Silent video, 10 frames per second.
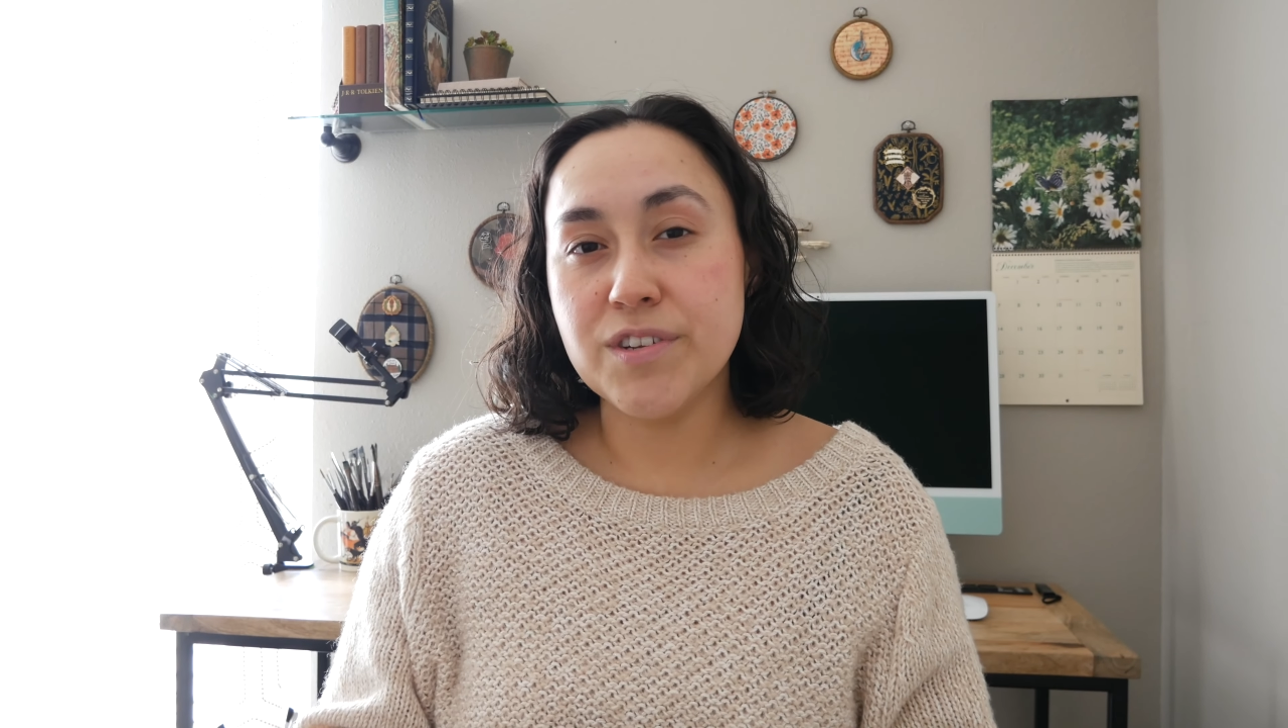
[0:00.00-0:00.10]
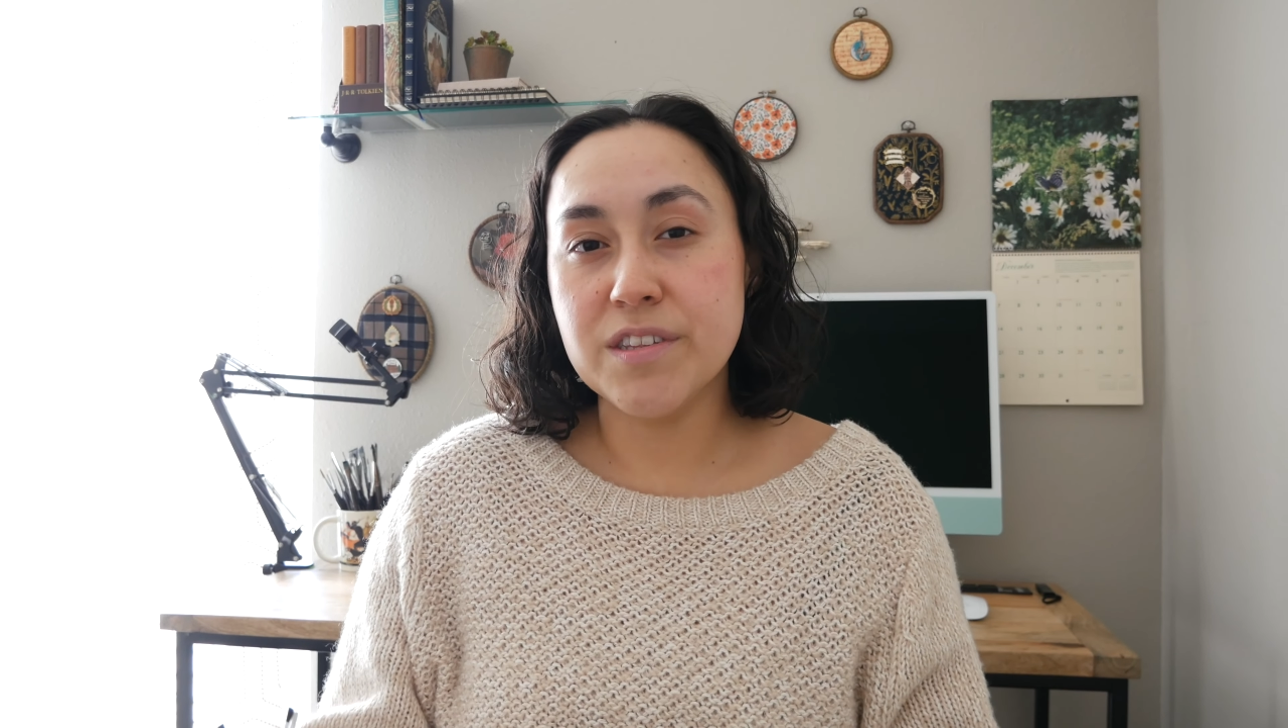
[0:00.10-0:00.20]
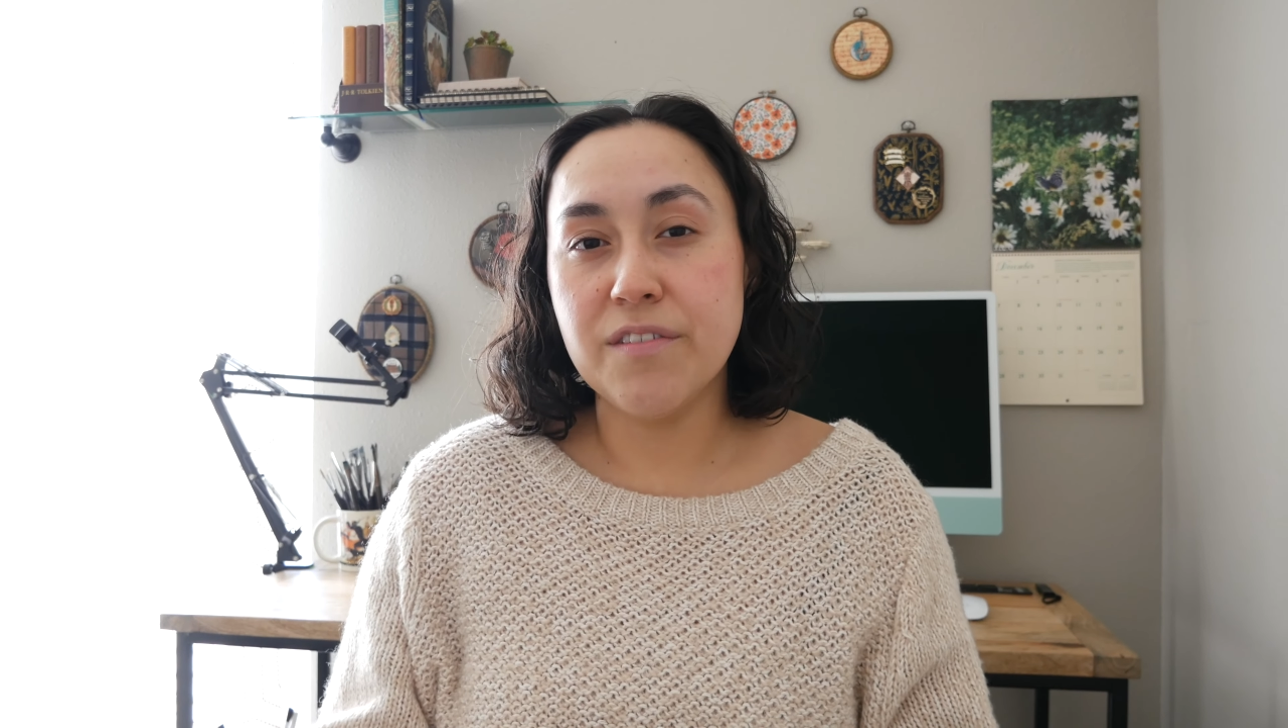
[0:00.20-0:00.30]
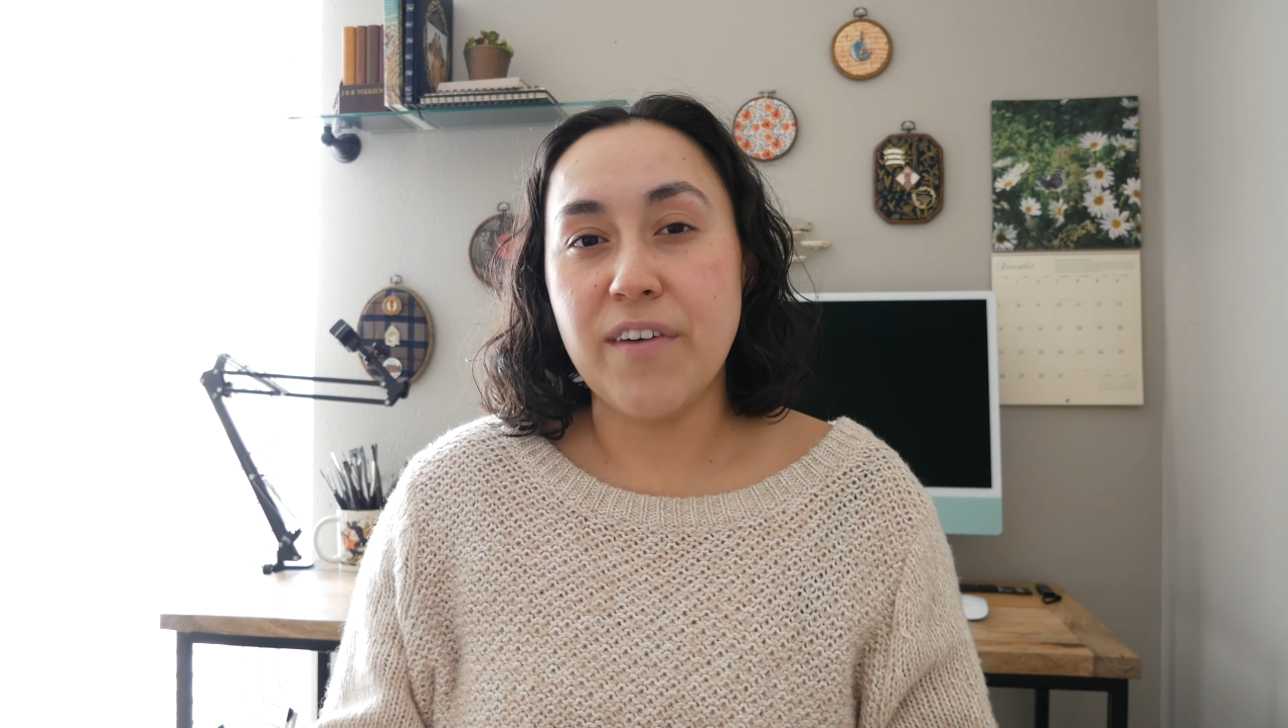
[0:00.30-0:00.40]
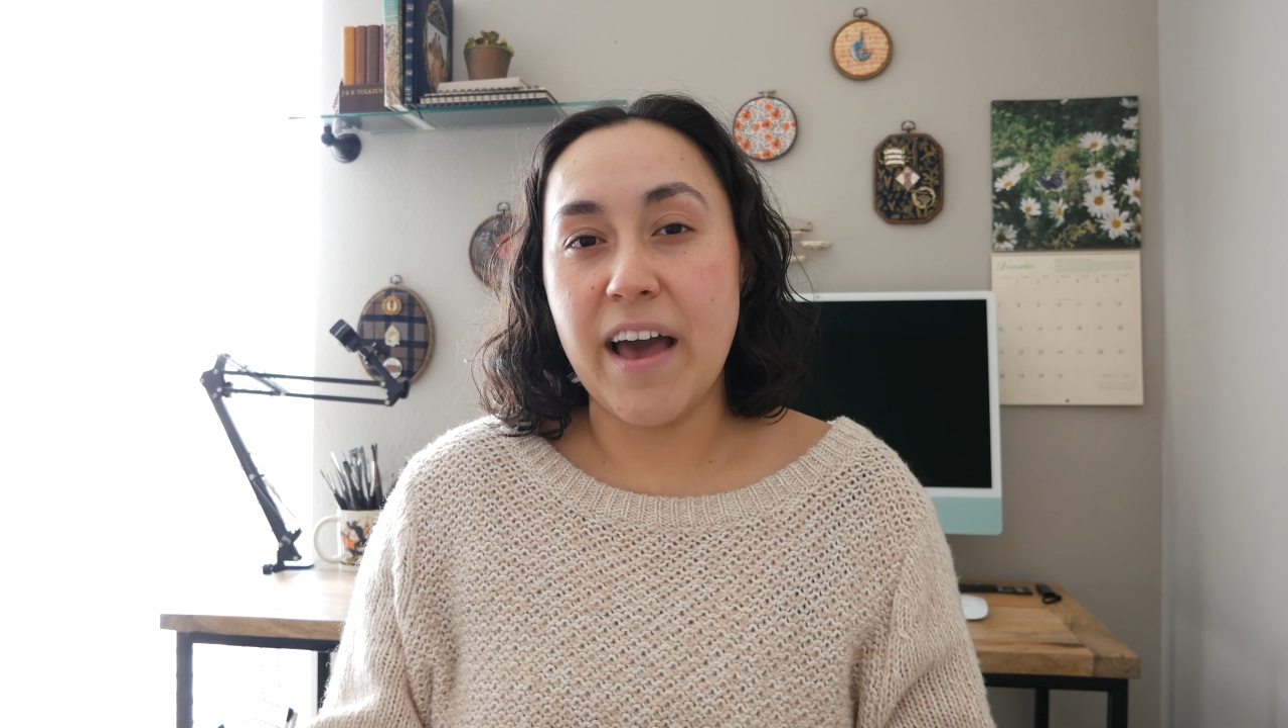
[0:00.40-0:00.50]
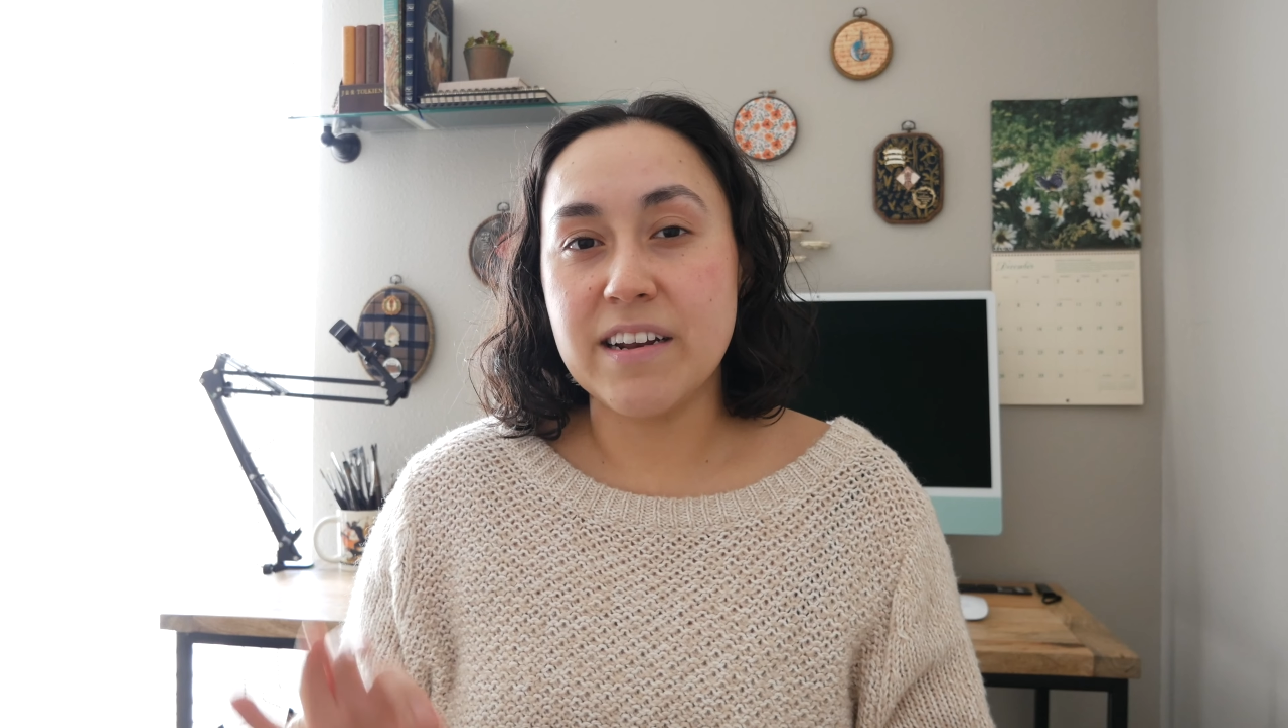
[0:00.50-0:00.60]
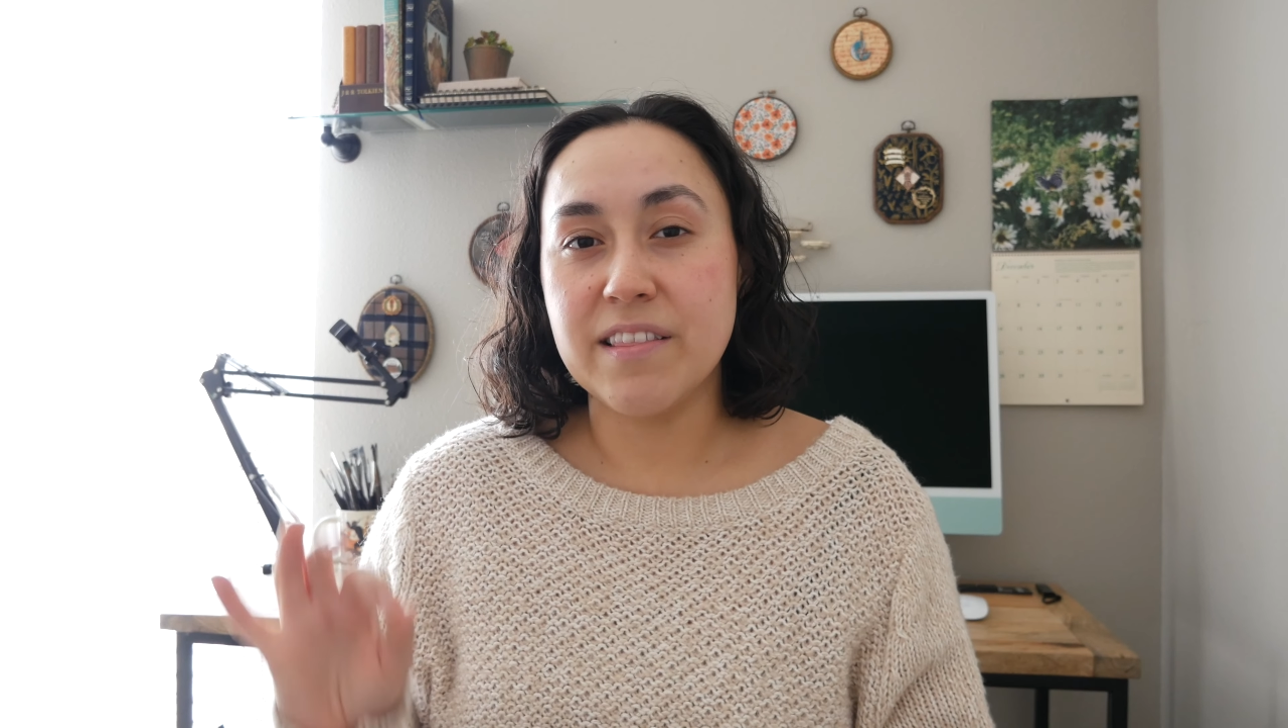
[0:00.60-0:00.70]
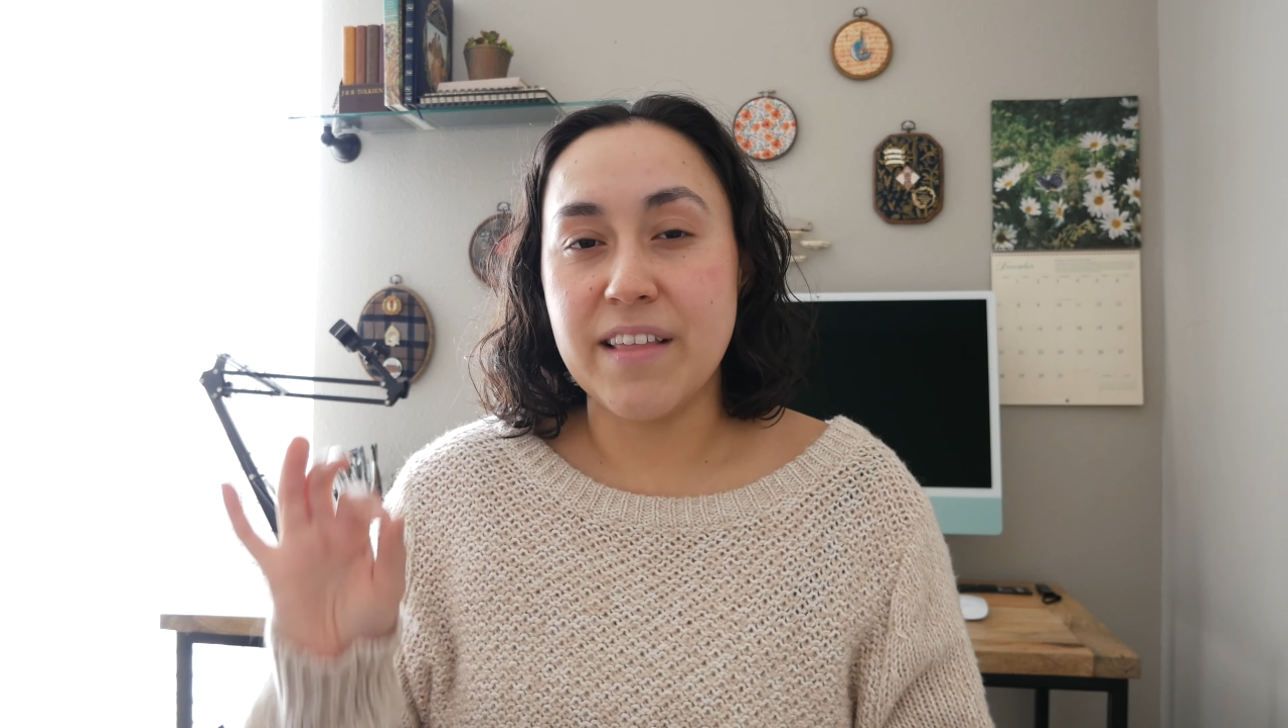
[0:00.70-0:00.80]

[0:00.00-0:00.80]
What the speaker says: to the fact